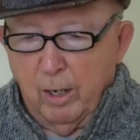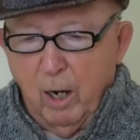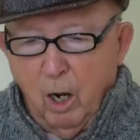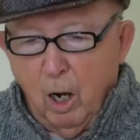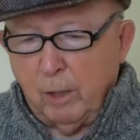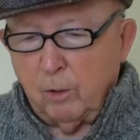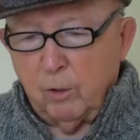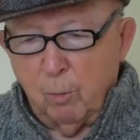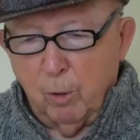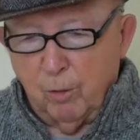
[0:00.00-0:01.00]
On a hot
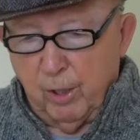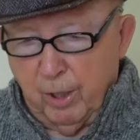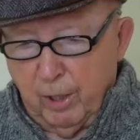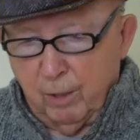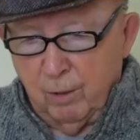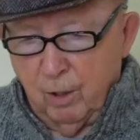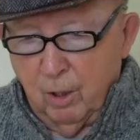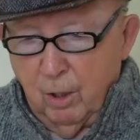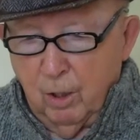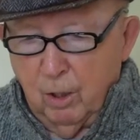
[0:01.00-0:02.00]
summer day,
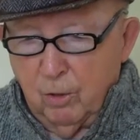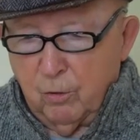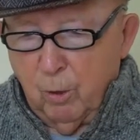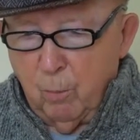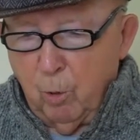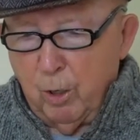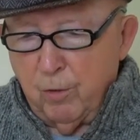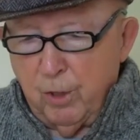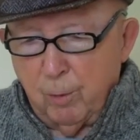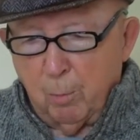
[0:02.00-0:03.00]

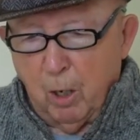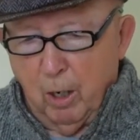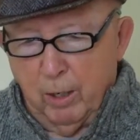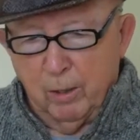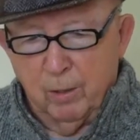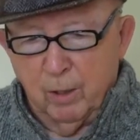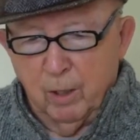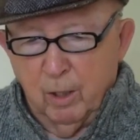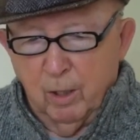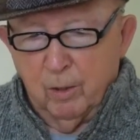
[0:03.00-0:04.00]
somewhere nearby,
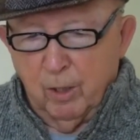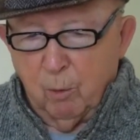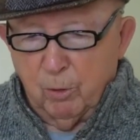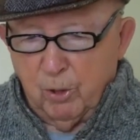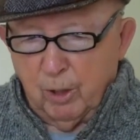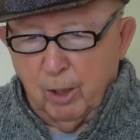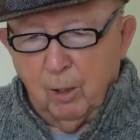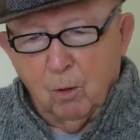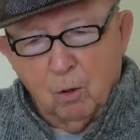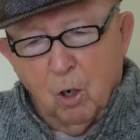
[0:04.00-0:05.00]
there was a
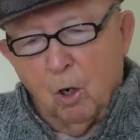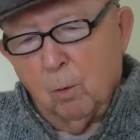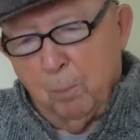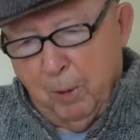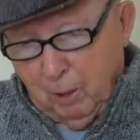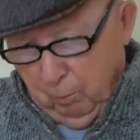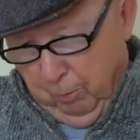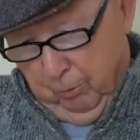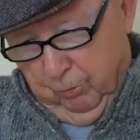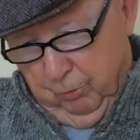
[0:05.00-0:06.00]
girl called
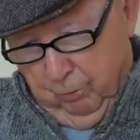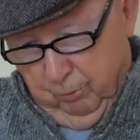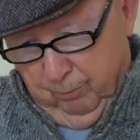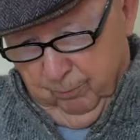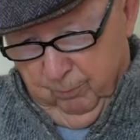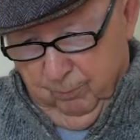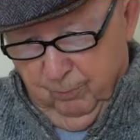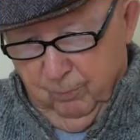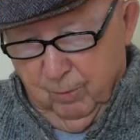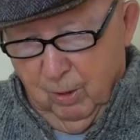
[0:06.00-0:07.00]
Picklepuss.
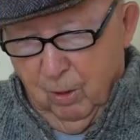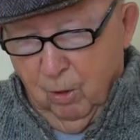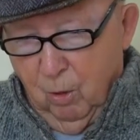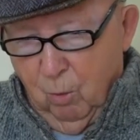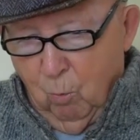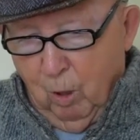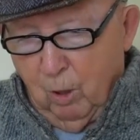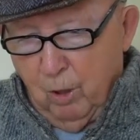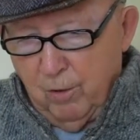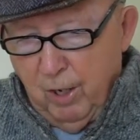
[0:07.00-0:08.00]

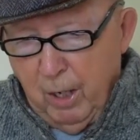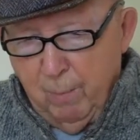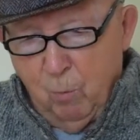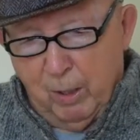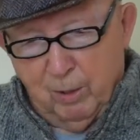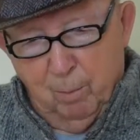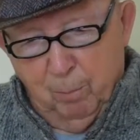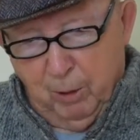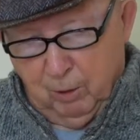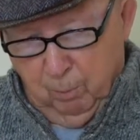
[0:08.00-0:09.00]
Well, her name
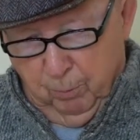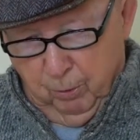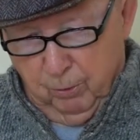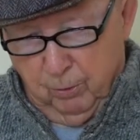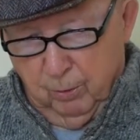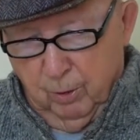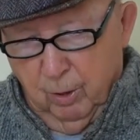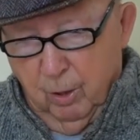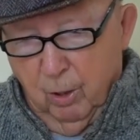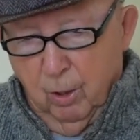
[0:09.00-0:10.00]
wasn't Picklepuss,
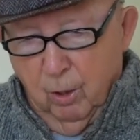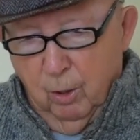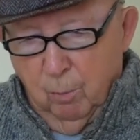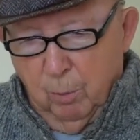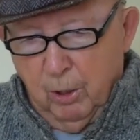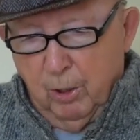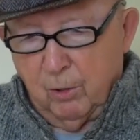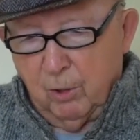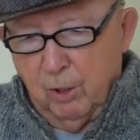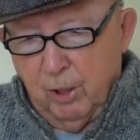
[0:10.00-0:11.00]
but
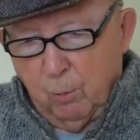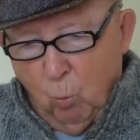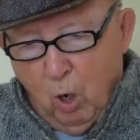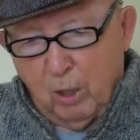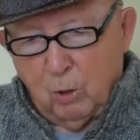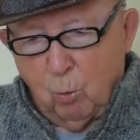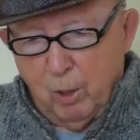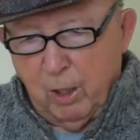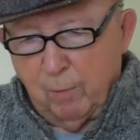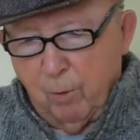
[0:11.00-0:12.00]
it was
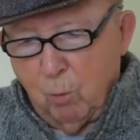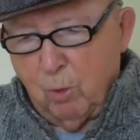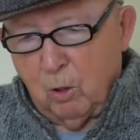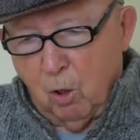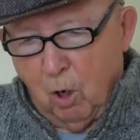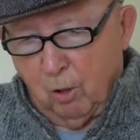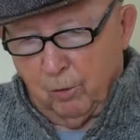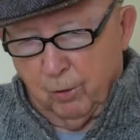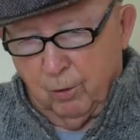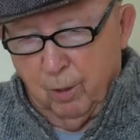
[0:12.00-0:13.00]
what everyone
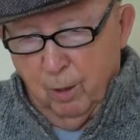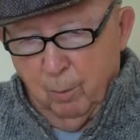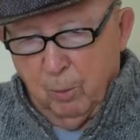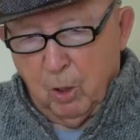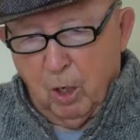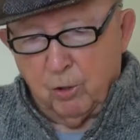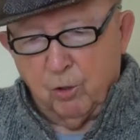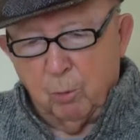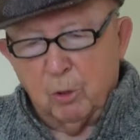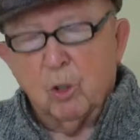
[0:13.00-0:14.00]
called her because
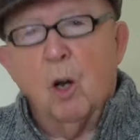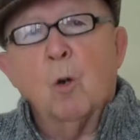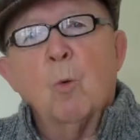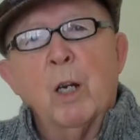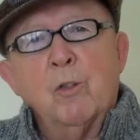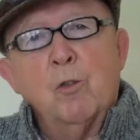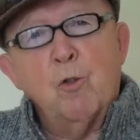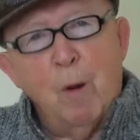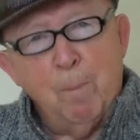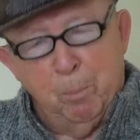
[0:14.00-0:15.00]
she was always
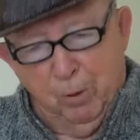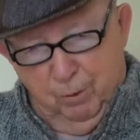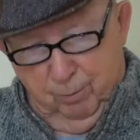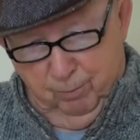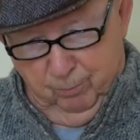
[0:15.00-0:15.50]
grumpy.